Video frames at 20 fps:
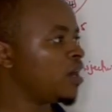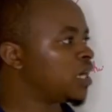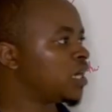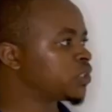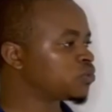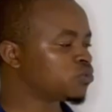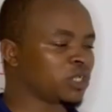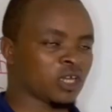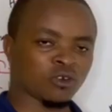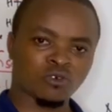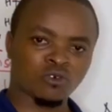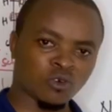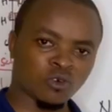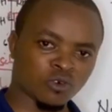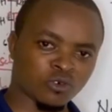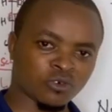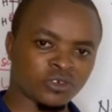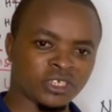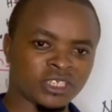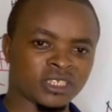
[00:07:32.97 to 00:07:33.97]
as we are
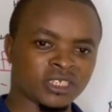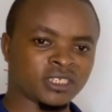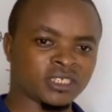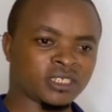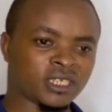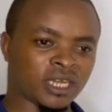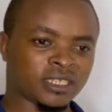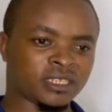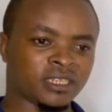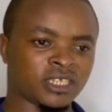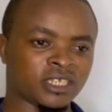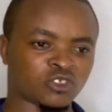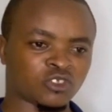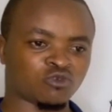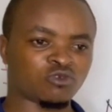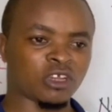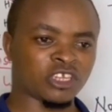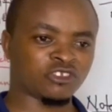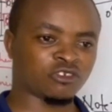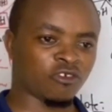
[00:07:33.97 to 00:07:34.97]
concluding at the
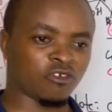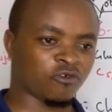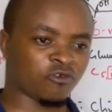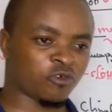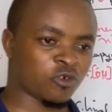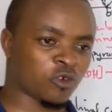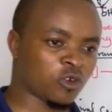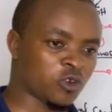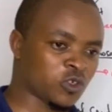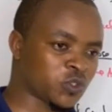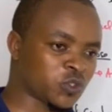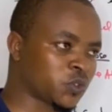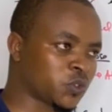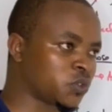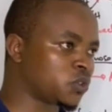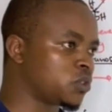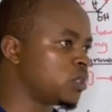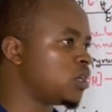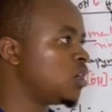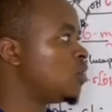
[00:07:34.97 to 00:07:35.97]
structure of
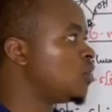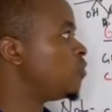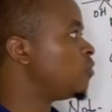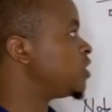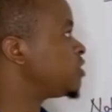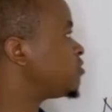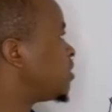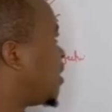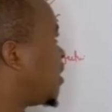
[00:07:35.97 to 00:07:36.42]
glucose, which we